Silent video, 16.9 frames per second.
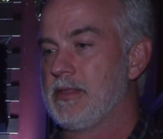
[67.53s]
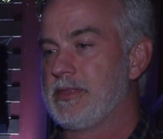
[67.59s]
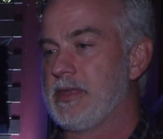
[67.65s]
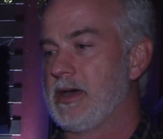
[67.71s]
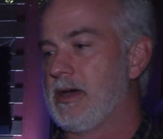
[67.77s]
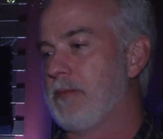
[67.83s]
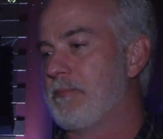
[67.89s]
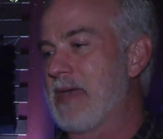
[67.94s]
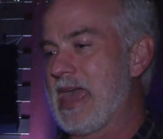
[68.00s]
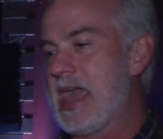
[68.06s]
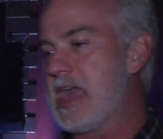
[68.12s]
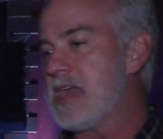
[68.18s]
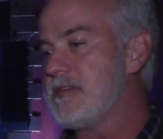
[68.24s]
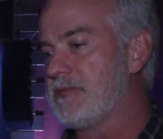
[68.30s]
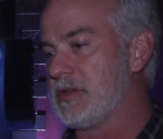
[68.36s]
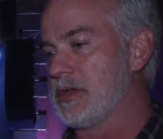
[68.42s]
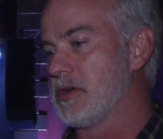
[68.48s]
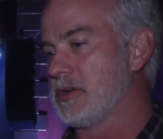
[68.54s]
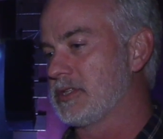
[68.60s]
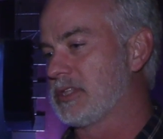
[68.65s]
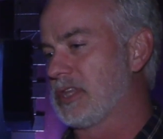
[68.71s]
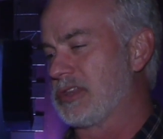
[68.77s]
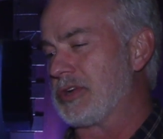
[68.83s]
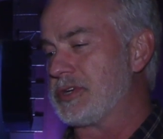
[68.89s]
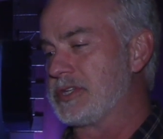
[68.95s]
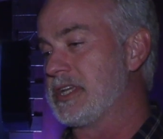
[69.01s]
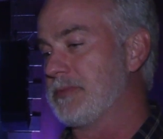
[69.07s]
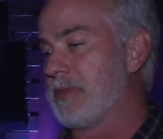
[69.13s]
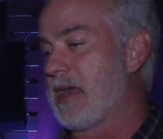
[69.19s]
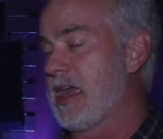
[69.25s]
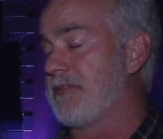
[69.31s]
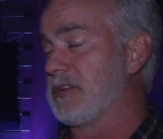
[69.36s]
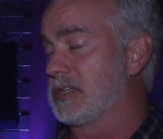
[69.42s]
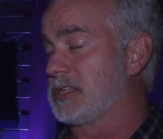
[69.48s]
The behaviors, the 13
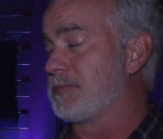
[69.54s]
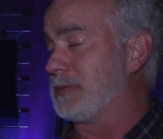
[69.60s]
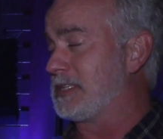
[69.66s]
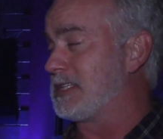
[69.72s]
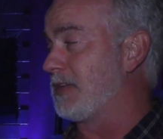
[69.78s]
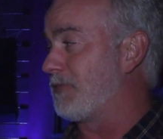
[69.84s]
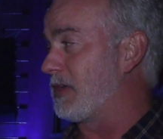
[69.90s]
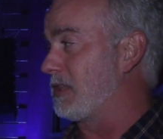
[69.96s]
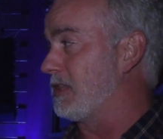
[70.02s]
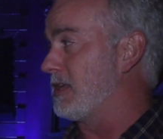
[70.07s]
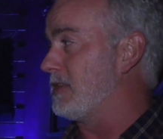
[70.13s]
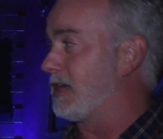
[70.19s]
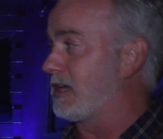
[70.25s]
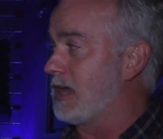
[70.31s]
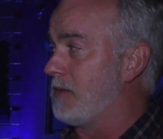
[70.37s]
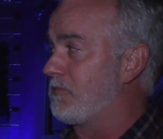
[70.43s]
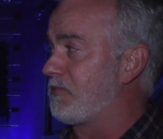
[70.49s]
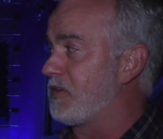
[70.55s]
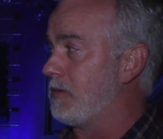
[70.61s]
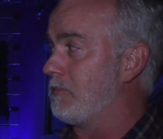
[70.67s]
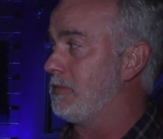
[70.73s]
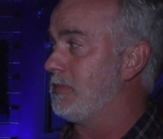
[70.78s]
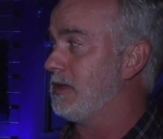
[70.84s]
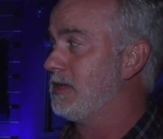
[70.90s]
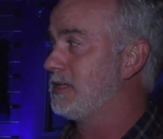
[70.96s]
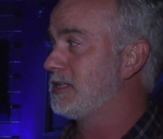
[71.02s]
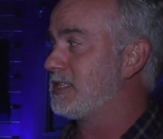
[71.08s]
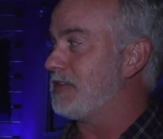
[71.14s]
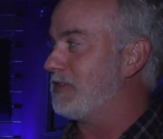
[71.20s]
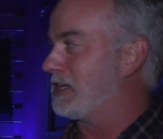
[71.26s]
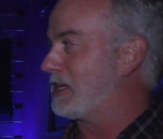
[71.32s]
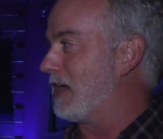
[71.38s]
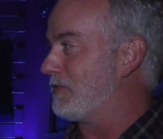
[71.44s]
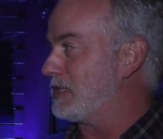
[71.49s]
behaviors specifically that come from
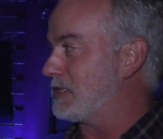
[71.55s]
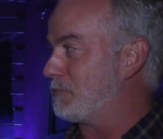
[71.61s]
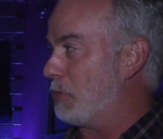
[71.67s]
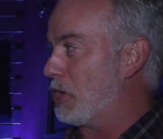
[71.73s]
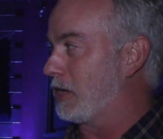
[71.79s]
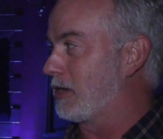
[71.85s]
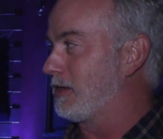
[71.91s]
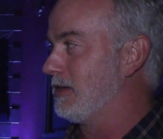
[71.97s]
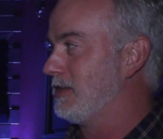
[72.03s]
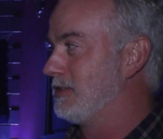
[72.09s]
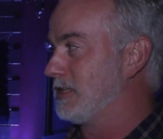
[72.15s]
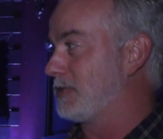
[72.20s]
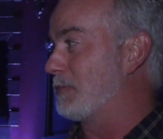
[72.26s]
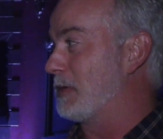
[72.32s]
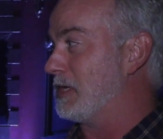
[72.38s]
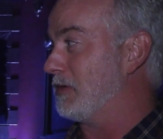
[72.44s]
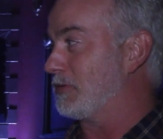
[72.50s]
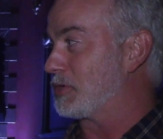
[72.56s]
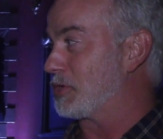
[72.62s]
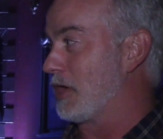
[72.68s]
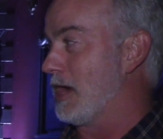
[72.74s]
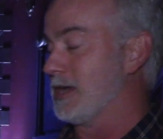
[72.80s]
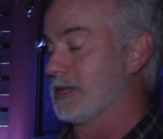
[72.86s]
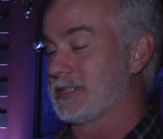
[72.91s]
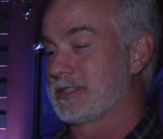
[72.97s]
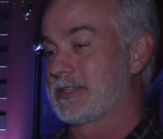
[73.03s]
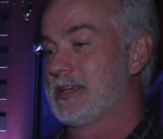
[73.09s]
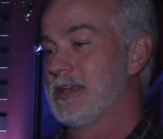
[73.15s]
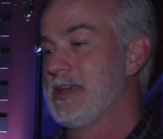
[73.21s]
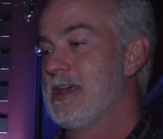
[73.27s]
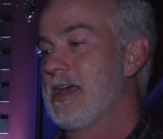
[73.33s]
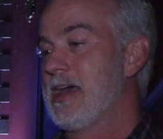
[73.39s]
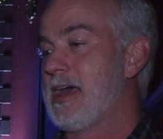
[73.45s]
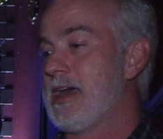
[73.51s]
Stephen Covey's book, The Speed of Trust,
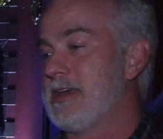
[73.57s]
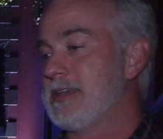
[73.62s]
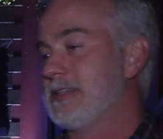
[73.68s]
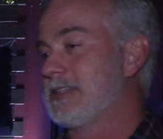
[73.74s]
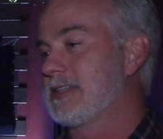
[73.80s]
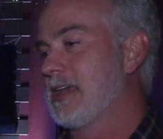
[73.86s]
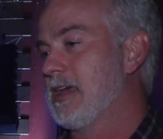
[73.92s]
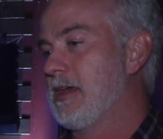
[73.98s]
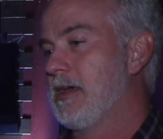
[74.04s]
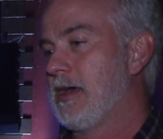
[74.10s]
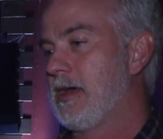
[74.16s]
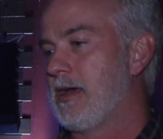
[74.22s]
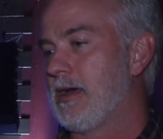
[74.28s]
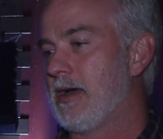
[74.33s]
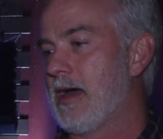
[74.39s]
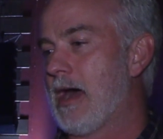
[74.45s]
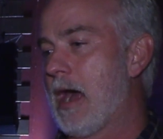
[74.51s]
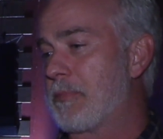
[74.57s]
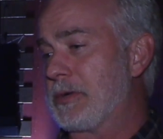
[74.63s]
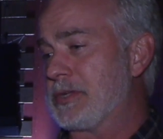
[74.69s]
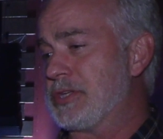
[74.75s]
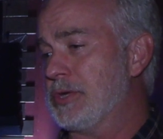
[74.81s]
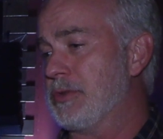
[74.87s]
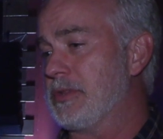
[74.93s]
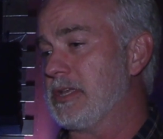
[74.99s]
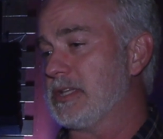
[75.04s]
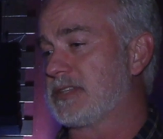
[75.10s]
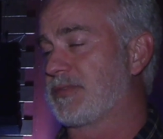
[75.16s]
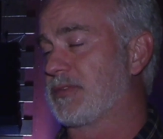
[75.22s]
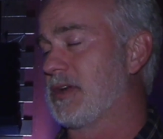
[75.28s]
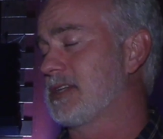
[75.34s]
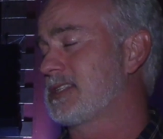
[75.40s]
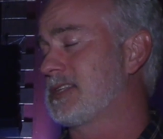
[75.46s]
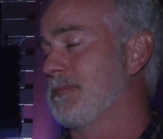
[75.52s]
as opportunities
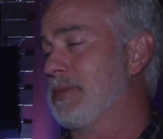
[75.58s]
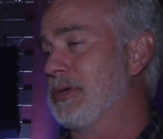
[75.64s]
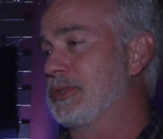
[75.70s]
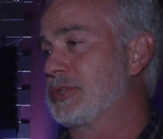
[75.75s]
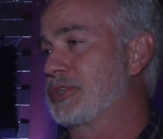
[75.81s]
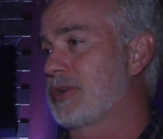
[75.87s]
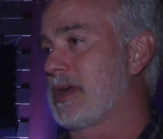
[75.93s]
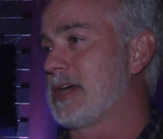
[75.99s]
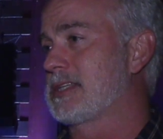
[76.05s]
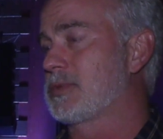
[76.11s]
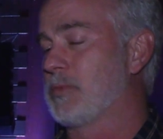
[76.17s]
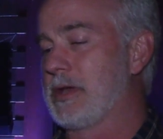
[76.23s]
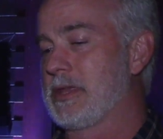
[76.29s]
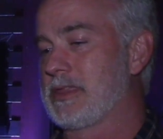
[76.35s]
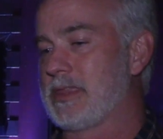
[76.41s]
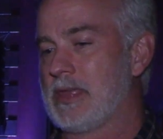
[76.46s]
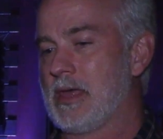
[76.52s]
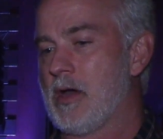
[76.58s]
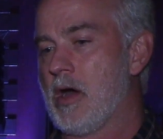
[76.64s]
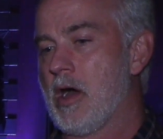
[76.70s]
for us to build trust with